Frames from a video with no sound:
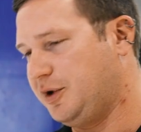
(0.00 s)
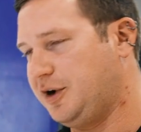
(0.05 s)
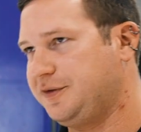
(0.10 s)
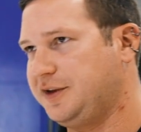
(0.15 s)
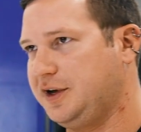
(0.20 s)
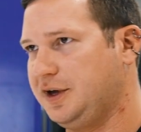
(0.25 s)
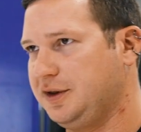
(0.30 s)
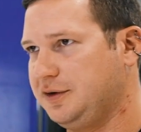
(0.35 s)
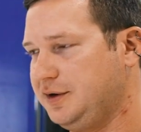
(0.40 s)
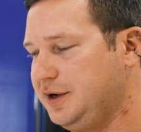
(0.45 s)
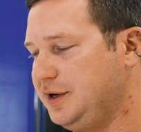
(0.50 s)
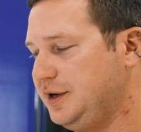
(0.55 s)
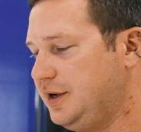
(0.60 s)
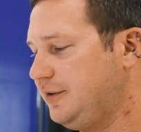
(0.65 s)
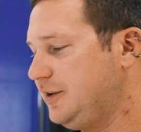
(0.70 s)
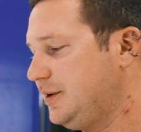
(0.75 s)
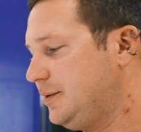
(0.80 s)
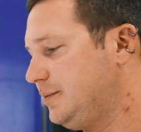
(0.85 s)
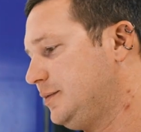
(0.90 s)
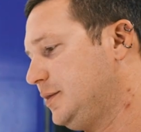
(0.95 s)
come off the other end
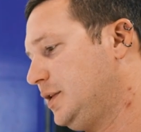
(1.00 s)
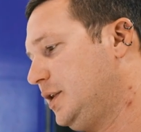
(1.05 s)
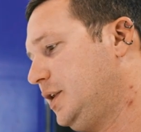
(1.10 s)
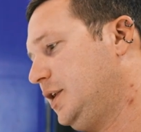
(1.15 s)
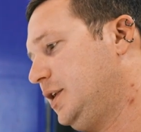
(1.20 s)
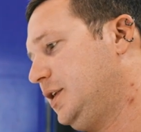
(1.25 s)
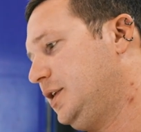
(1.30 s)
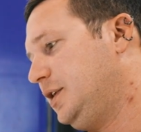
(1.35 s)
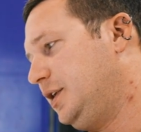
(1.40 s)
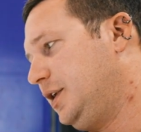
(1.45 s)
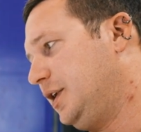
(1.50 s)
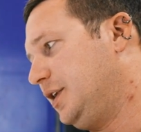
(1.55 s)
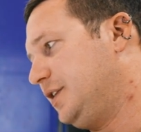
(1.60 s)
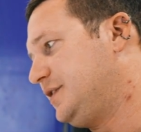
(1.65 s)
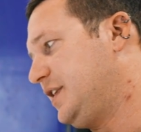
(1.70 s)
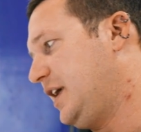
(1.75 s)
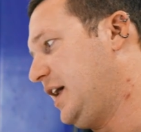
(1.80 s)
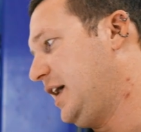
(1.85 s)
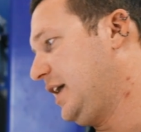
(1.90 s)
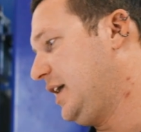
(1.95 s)
of it, you're gonna
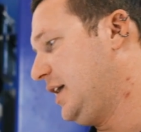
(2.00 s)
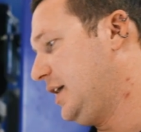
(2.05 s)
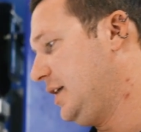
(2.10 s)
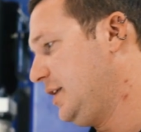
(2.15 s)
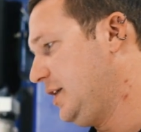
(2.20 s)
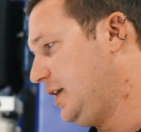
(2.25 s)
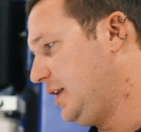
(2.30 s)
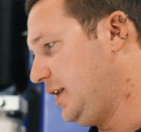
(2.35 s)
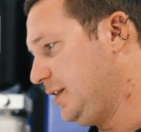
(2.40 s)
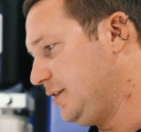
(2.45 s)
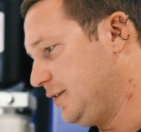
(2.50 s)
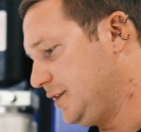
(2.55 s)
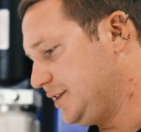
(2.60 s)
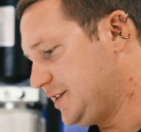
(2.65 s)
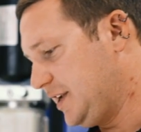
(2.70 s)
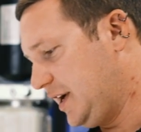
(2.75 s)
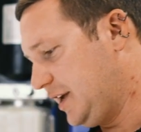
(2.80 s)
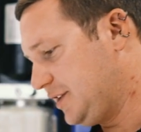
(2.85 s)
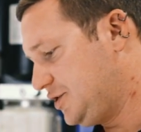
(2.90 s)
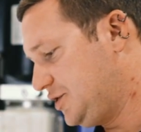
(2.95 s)
tag in and either
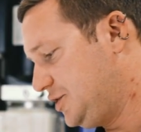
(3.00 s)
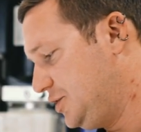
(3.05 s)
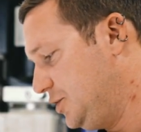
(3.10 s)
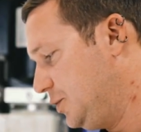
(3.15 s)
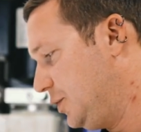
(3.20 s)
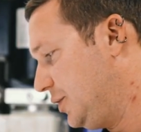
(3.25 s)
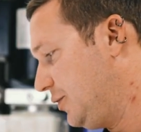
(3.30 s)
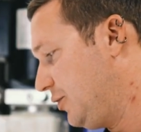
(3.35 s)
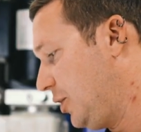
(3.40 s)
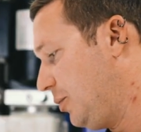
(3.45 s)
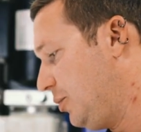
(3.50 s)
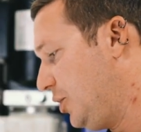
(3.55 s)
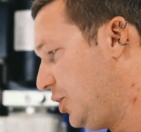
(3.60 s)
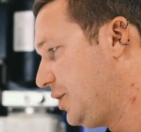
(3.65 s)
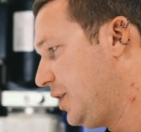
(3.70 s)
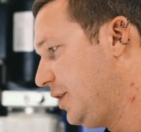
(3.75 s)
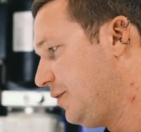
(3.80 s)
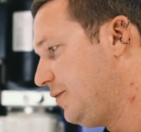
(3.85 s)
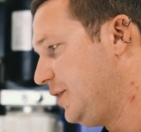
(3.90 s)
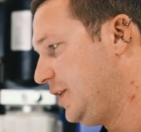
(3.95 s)
attach to one of our
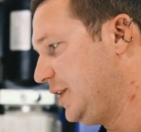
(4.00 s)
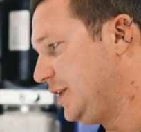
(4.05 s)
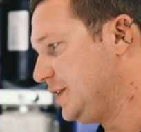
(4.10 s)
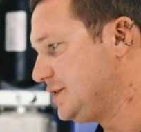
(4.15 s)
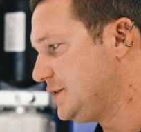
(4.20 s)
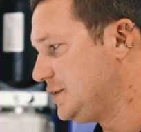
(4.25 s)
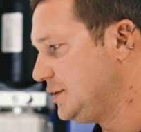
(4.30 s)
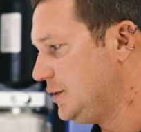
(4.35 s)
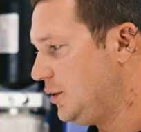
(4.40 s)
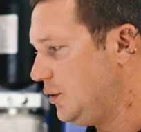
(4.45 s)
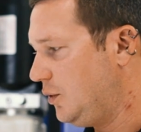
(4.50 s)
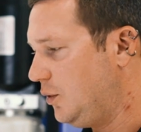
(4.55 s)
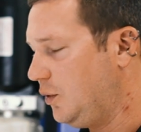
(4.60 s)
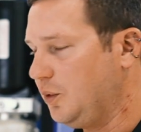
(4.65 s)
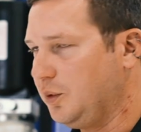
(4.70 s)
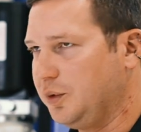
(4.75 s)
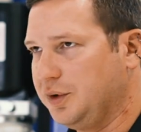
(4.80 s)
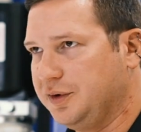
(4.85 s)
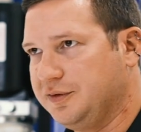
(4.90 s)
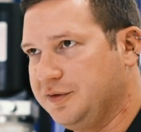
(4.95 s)
bulkhead fittings
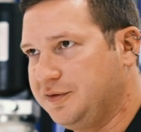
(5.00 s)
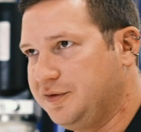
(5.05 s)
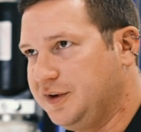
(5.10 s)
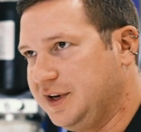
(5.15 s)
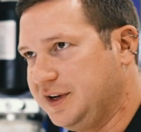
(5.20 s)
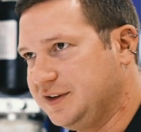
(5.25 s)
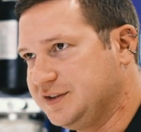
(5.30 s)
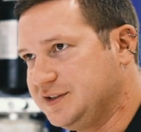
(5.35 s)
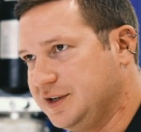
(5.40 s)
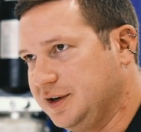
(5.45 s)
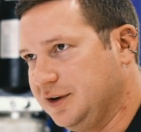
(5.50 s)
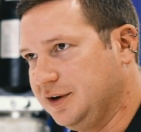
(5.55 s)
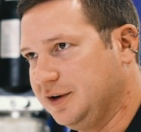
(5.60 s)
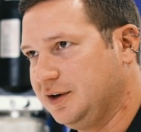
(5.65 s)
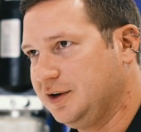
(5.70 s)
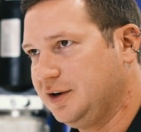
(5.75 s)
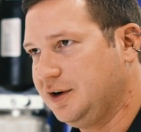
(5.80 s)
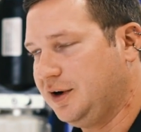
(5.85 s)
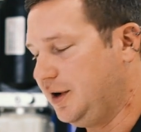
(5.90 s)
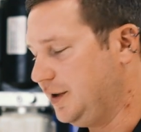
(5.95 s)
or one of the fittings here
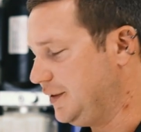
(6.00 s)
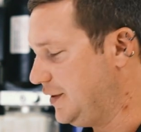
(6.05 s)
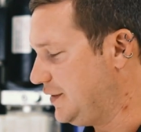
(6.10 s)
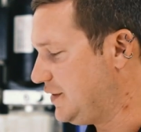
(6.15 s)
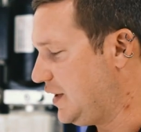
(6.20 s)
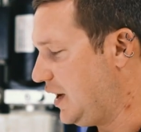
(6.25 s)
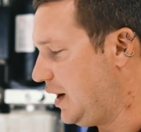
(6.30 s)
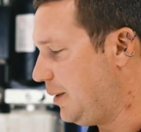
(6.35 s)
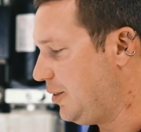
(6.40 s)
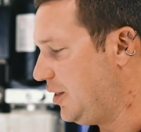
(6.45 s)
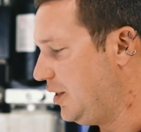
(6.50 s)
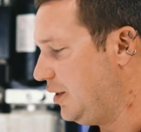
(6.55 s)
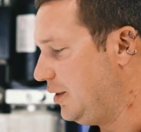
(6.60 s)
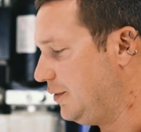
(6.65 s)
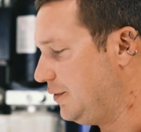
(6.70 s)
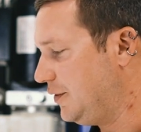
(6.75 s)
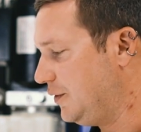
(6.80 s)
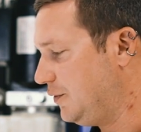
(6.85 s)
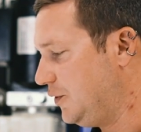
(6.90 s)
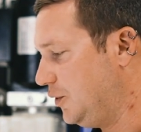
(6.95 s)
on the top
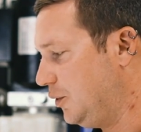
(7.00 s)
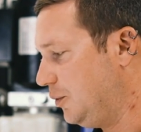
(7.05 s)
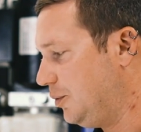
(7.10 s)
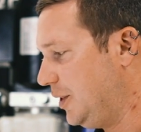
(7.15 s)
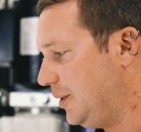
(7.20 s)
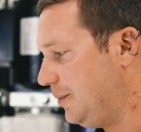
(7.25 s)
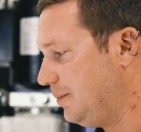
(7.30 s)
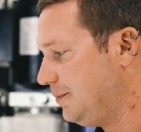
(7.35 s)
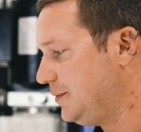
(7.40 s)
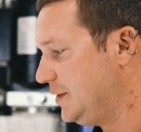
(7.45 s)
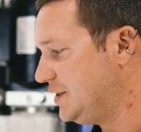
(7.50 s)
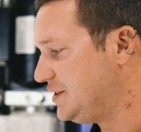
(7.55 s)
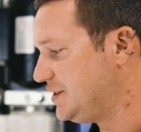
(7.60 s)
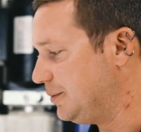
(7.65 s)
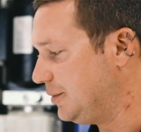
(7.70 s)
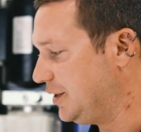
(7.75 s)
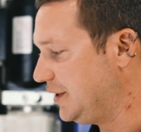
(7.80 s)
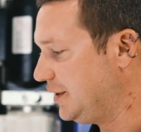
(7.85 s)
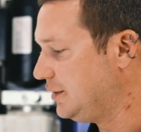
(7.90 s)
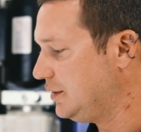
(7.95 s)
of the fuel pump
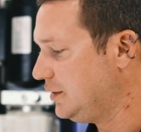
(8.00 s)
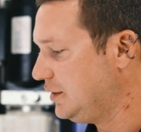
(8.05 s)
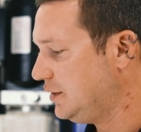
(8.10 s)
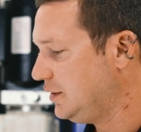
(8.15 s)
assembly.